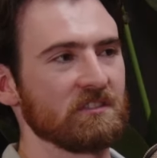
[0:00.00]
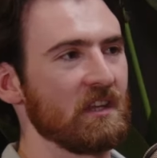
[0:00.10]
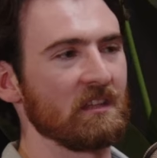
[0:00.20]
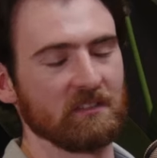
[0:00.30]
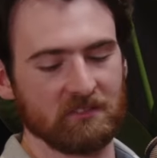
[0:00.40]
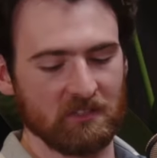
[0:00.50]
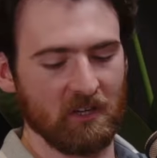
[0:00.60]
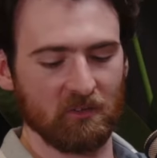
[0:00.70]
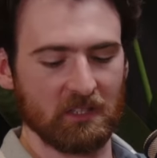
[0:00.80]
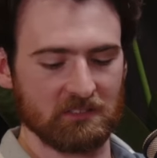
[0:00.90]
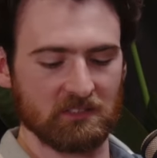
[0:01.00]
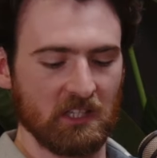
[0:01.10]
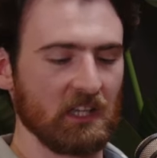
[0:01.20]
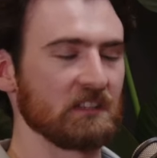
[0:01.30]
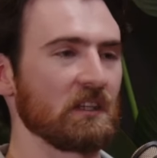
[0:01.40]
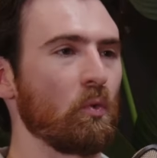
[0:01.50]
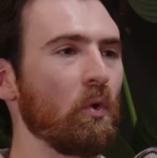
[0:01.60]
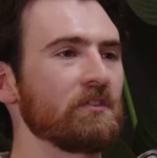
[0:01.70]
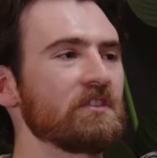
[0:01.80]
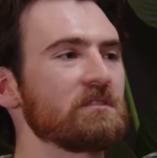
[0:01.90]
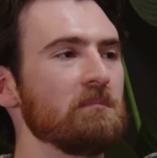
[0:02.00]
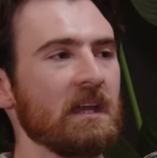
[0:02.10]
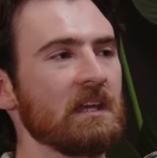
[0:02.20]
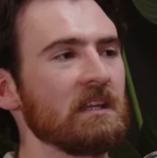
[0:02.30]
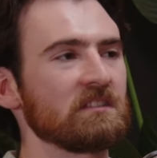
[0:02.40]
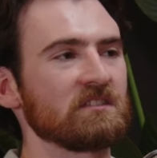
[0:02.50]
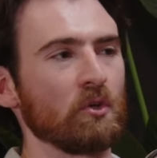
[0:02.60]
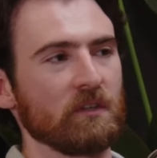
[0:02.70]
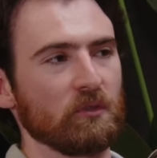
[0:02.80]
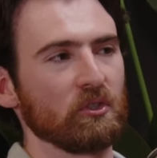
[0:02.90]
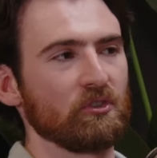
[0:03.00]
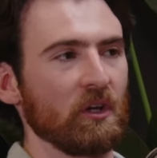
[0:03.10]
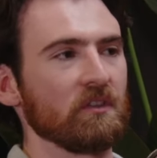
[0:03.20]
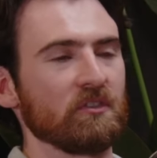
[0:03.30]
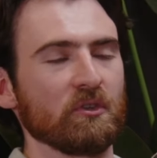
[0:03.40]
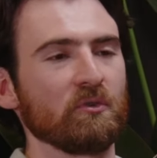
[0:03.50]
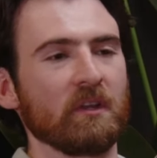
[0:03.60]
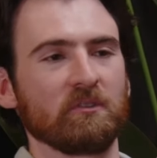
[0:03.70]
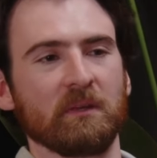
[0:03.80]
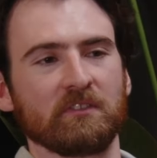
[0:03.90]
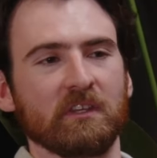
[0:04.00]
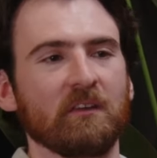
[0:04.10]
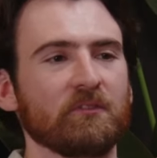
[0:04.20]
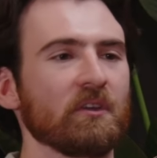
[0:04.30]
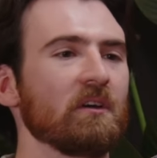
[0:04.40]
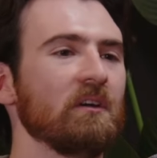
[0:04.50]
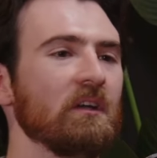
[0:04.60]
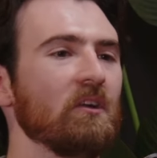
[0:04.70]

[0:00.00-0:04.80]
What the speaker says: And, you know, it's like once it's made, it's so difficult to undo that you basically have to